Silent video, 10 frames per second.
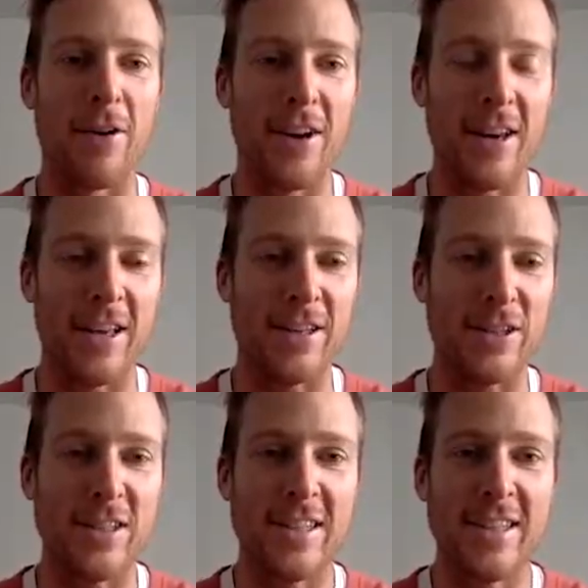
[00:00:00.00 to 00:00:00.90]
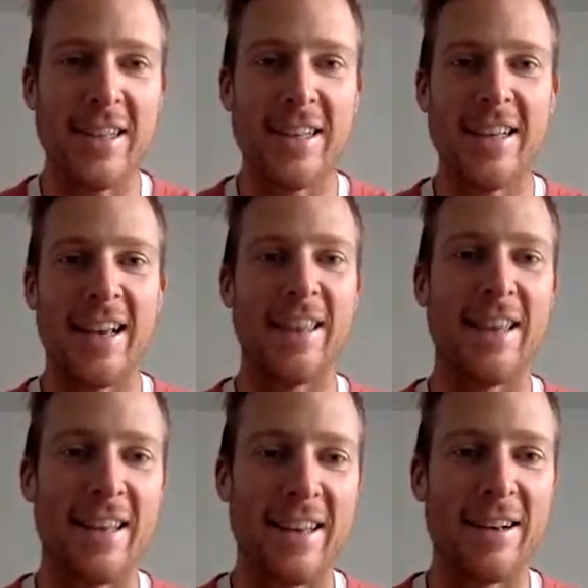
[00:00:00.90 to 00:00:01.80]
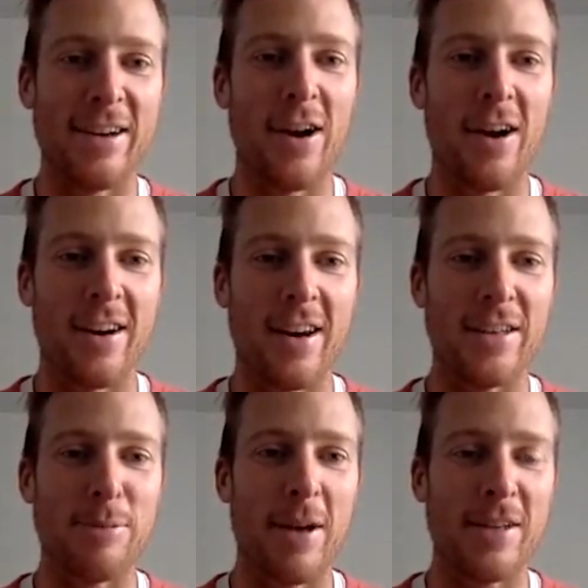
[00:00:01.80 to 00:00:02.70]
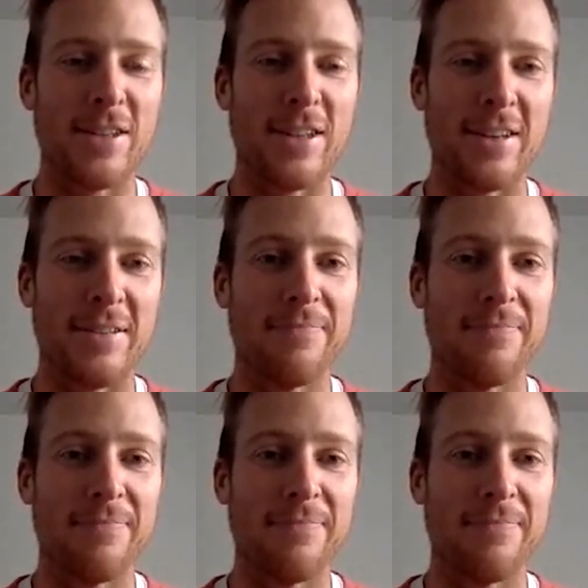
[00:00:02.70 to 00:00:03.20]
at ease, and the crowd at Edgbaston,